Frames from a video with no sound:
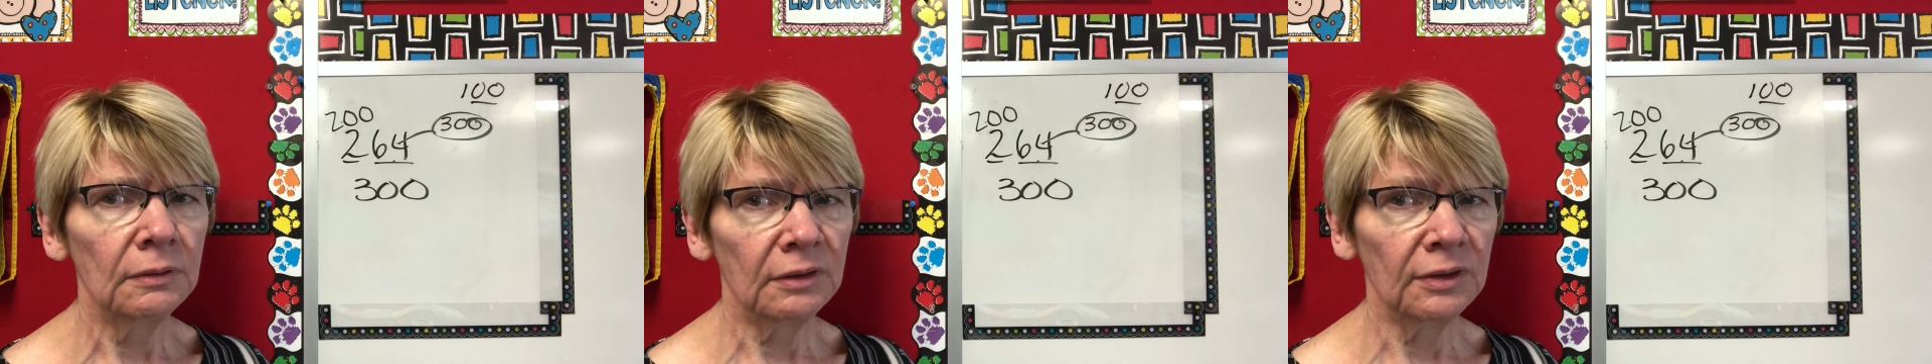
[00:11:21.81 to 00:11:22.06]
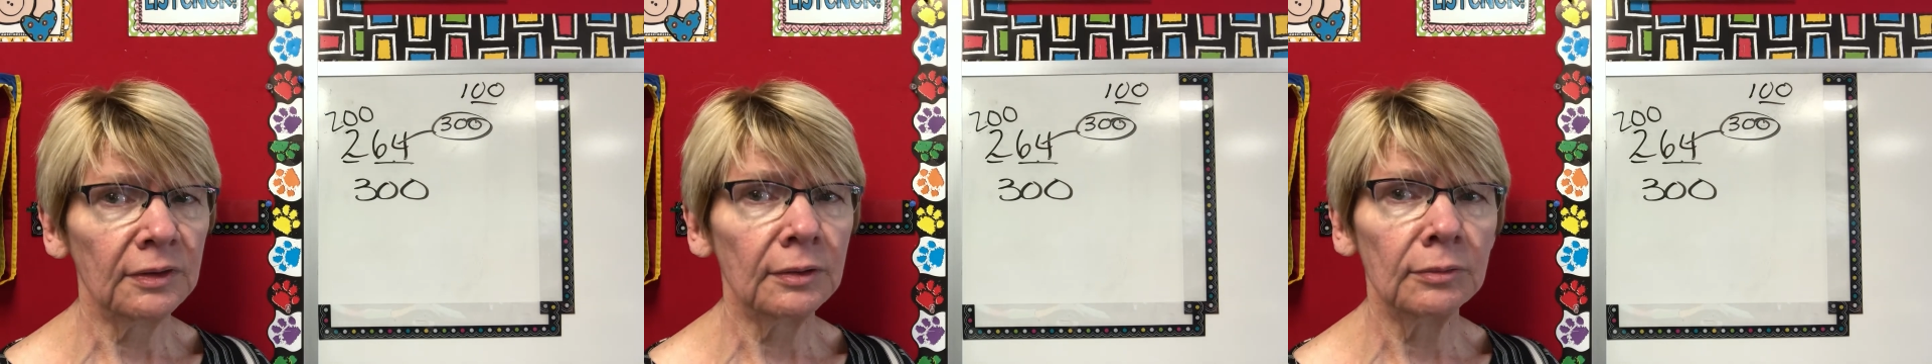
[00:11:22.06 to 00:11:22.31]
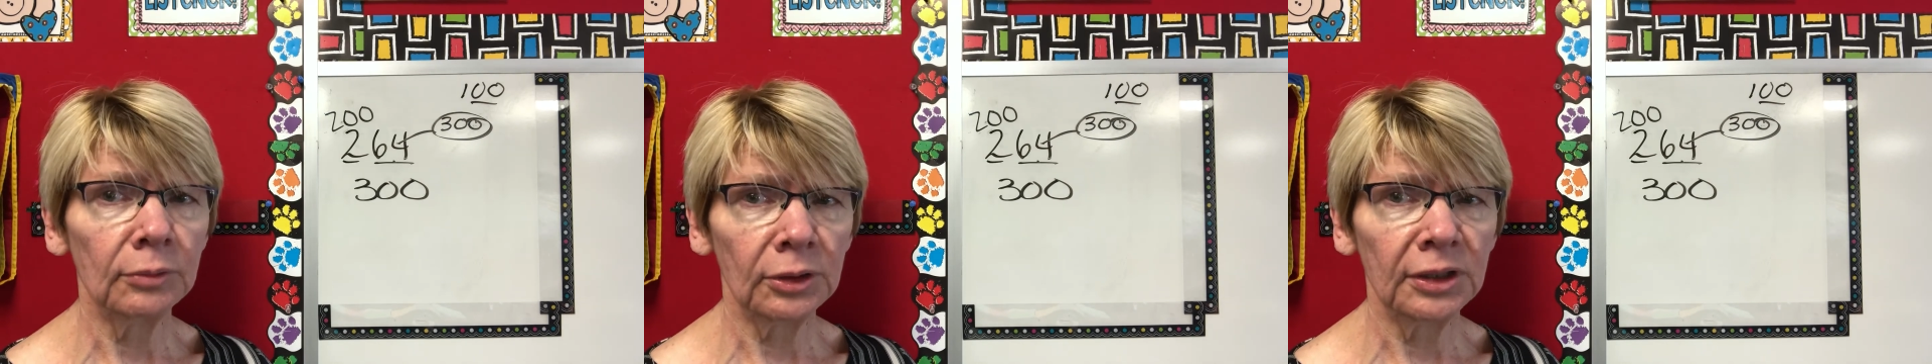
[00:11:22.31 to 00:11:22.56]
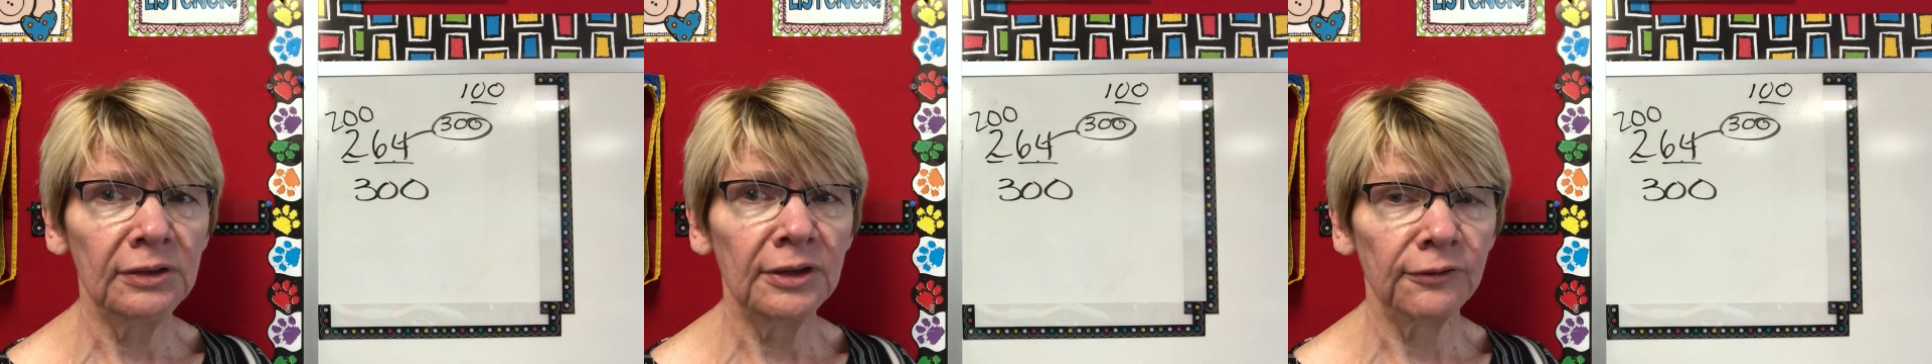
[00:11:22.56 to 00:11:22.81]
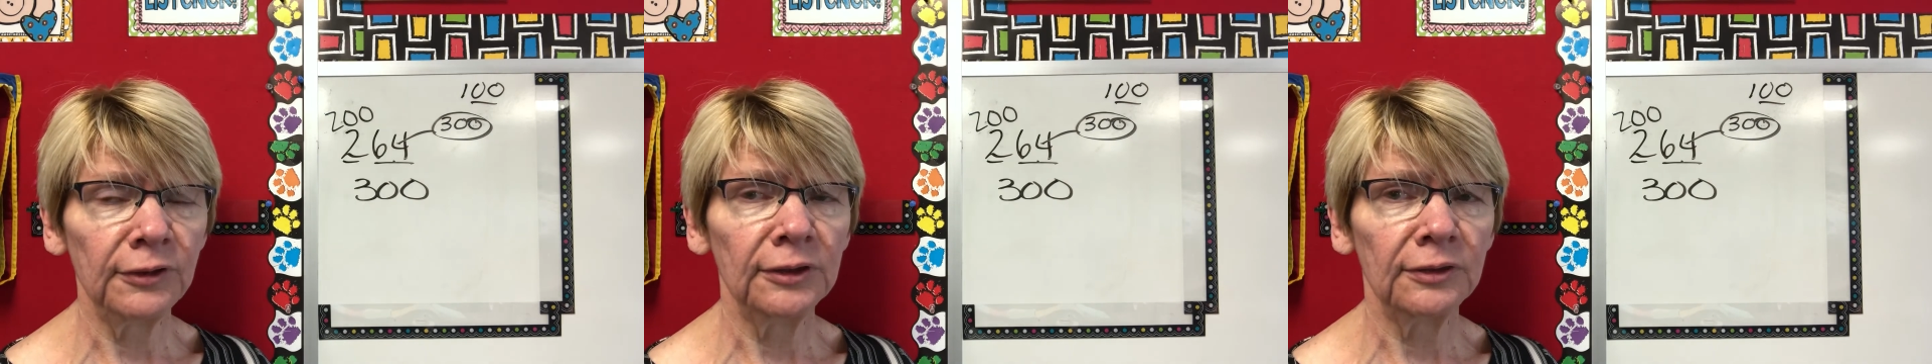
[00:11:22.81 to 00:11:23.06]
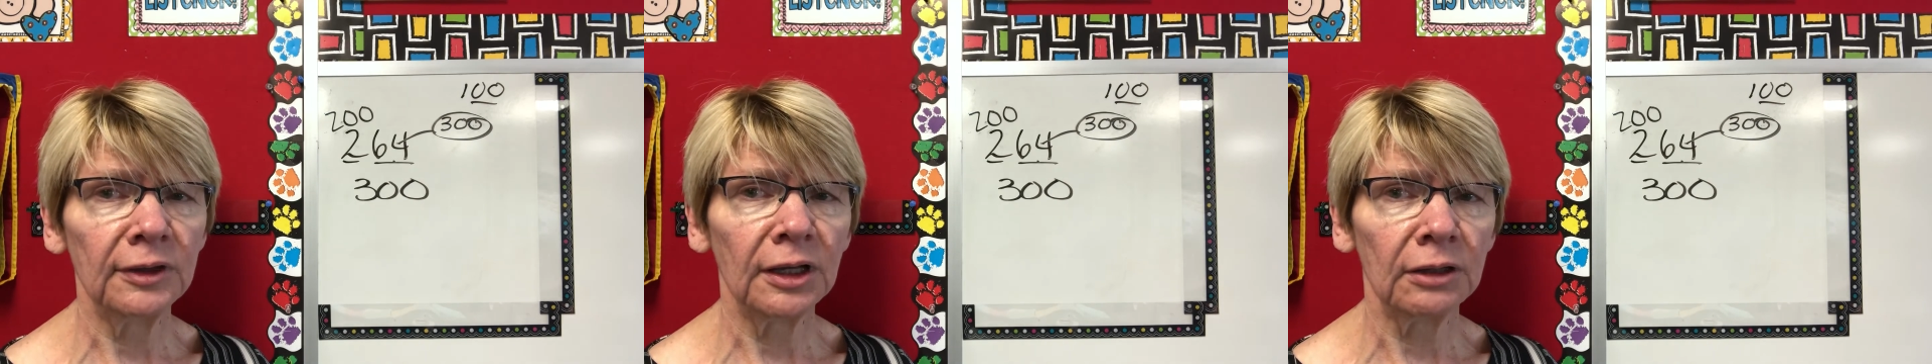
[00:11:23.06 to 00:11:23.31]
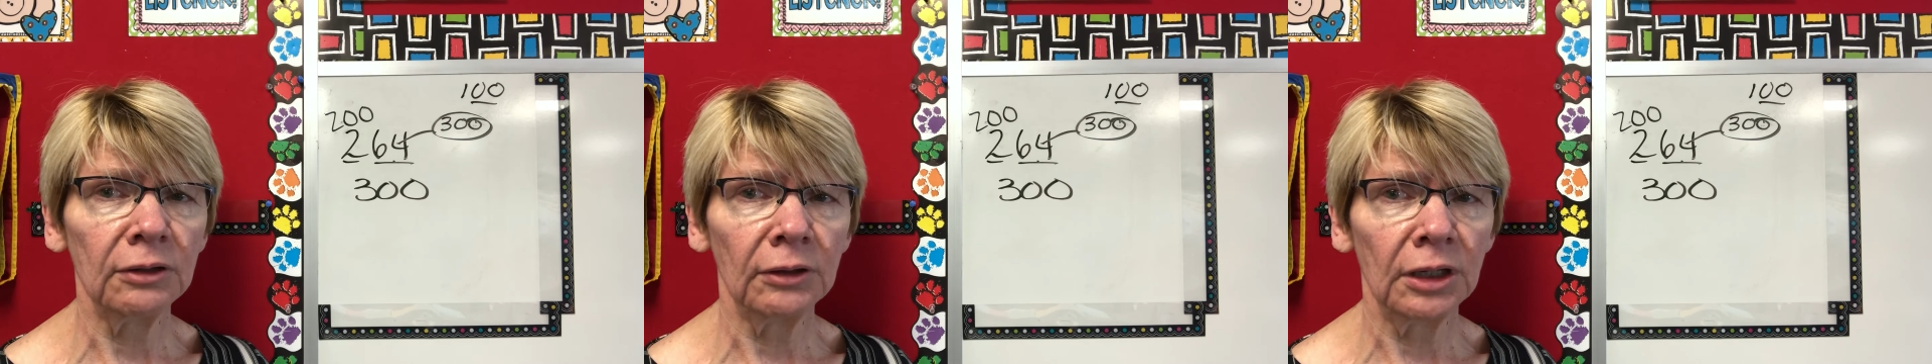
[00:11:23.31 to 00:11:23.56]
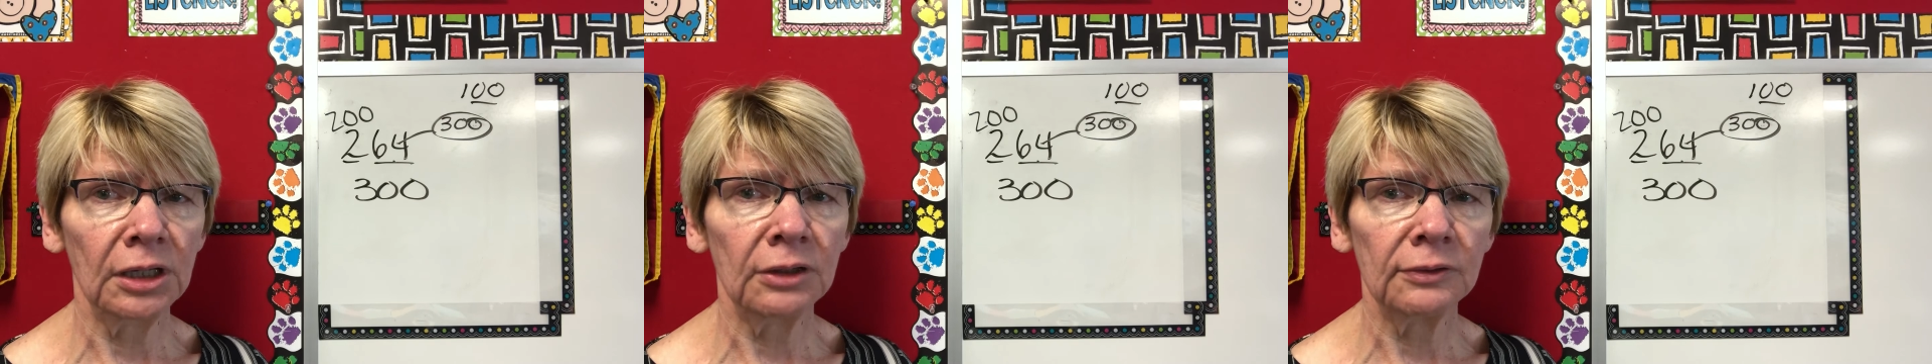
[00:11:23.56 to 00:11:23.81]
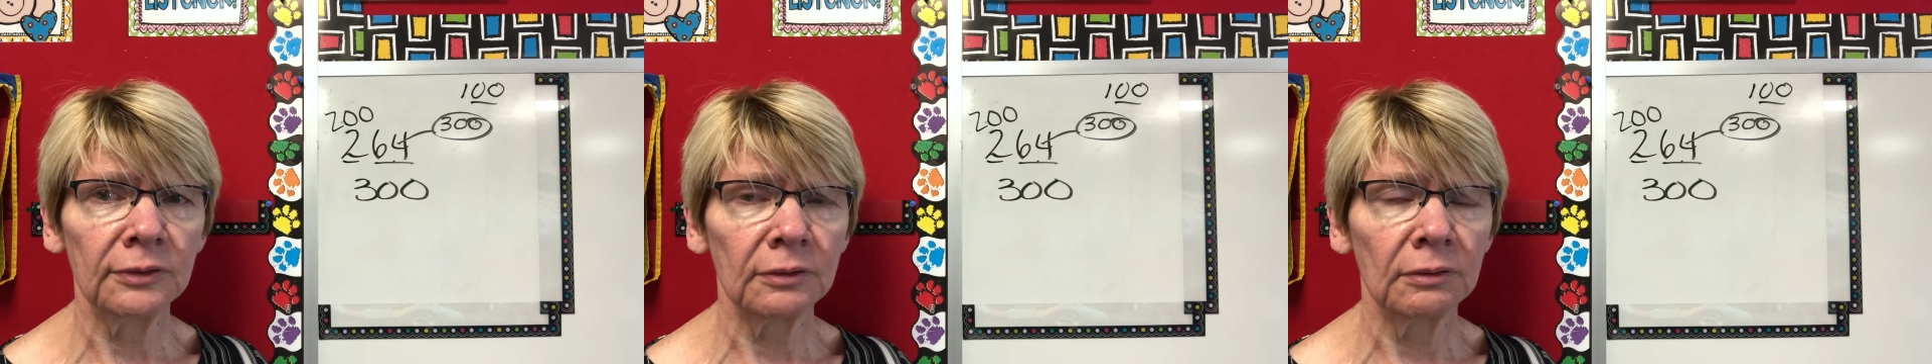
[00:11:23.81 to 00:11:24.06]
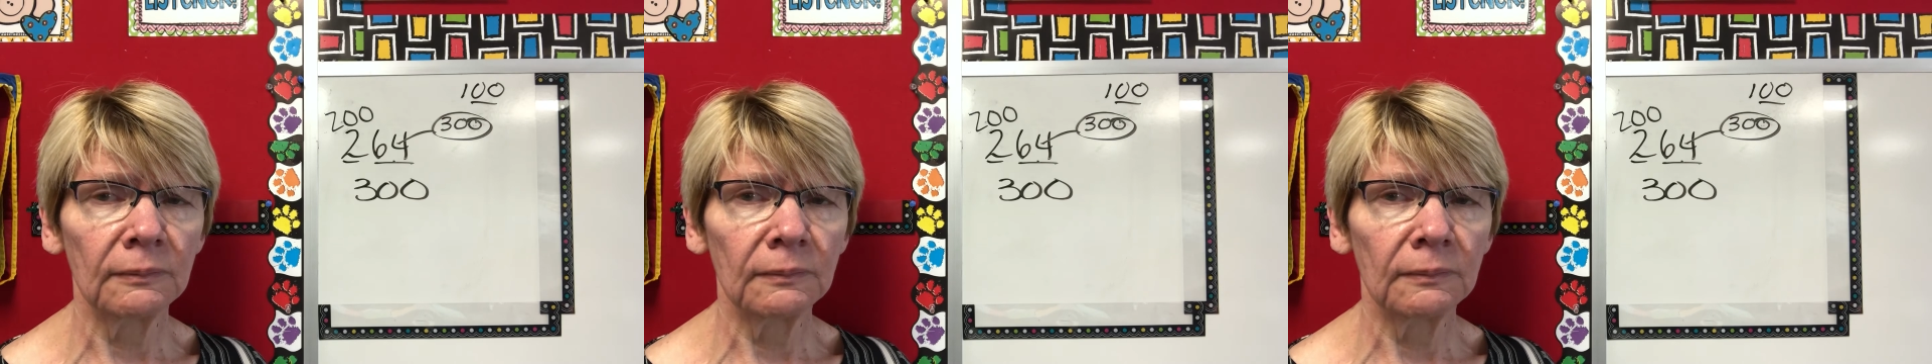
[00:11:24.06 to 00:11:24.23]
This is really different, second graders.